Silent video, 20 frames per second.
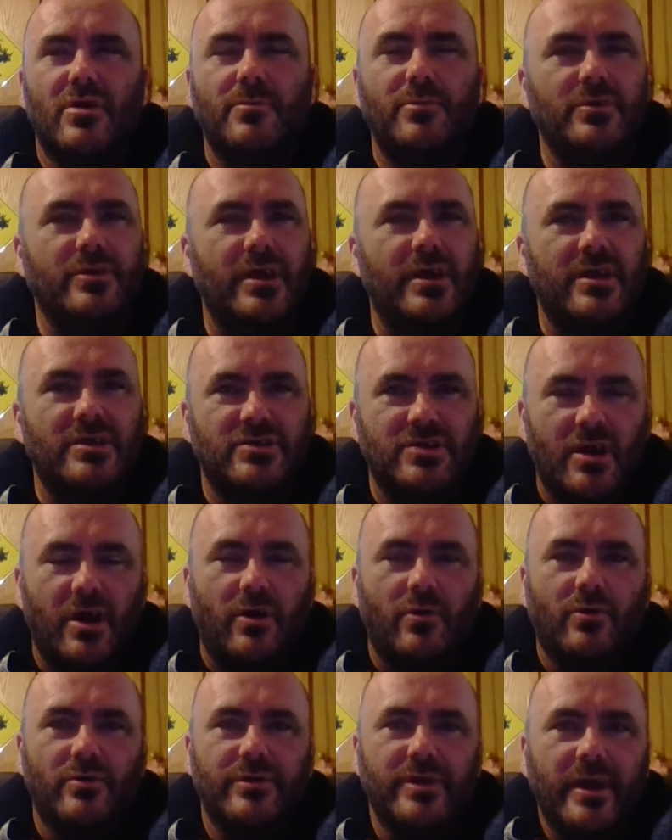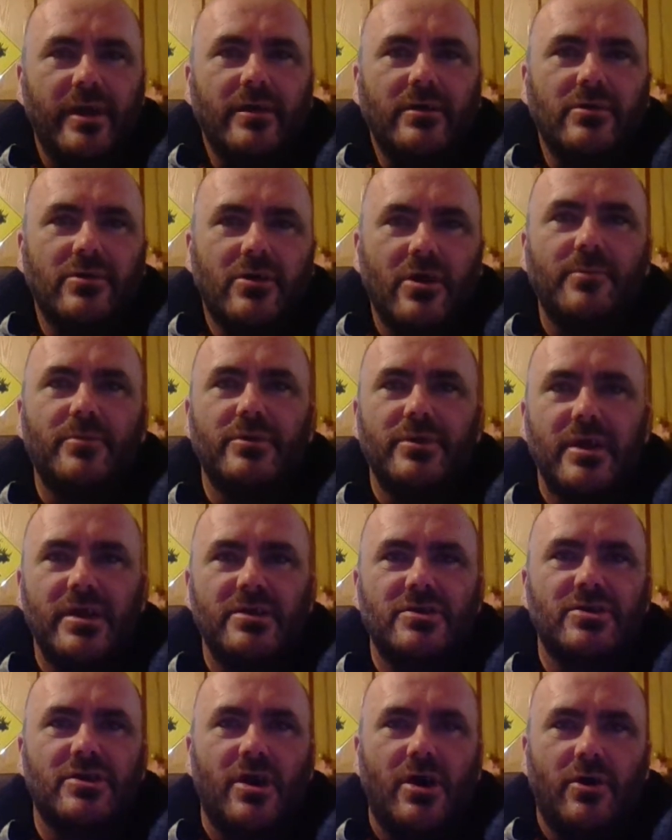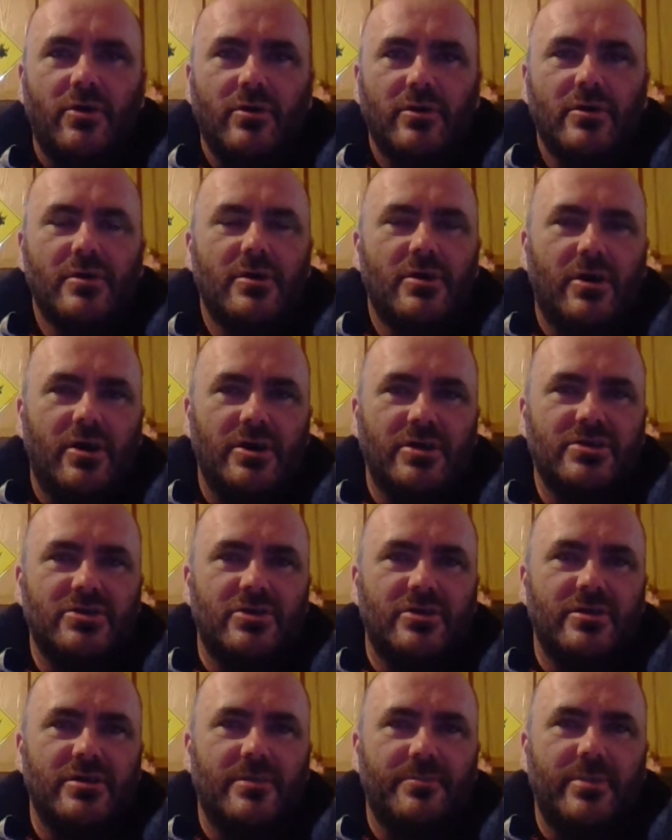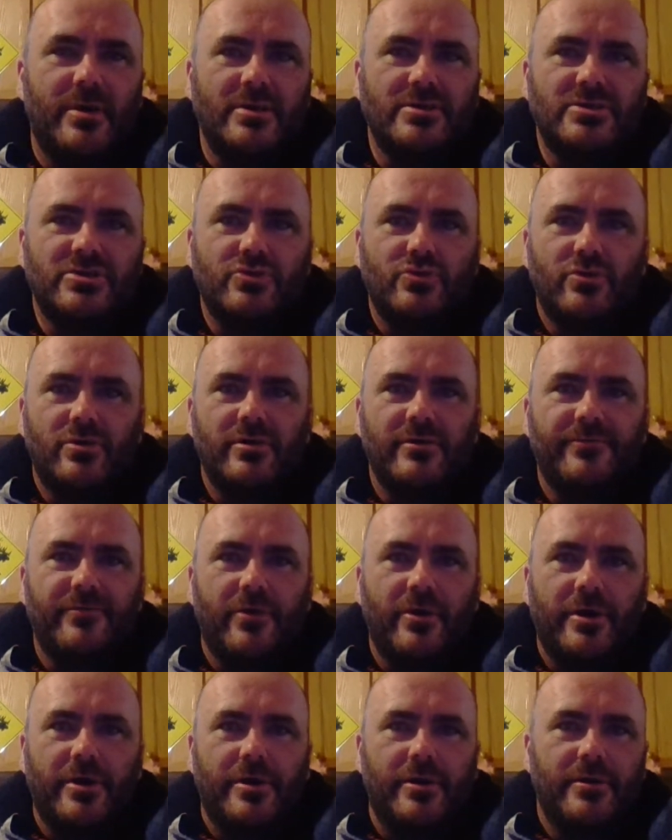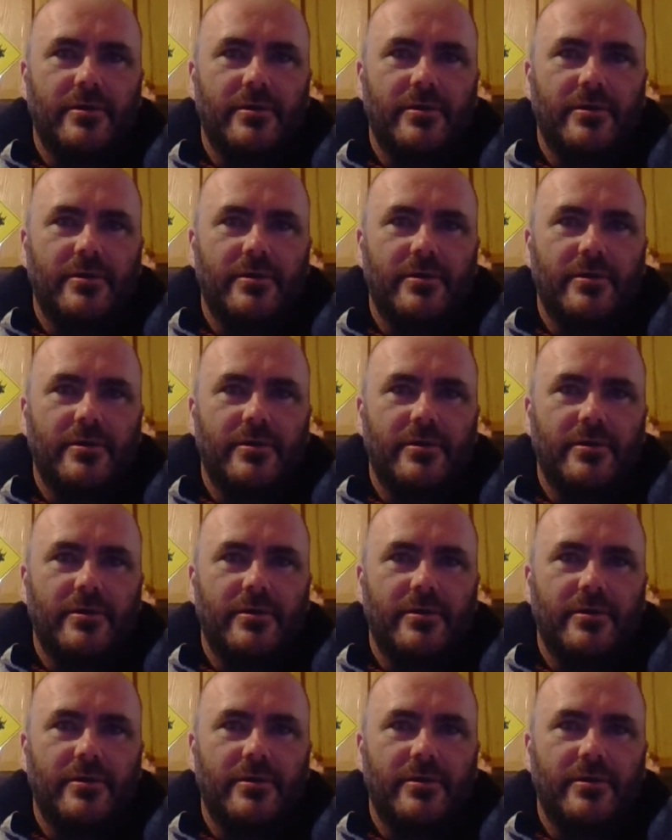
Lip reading: days ago. Yeah, a couple days ago, I signed up on Storyfire.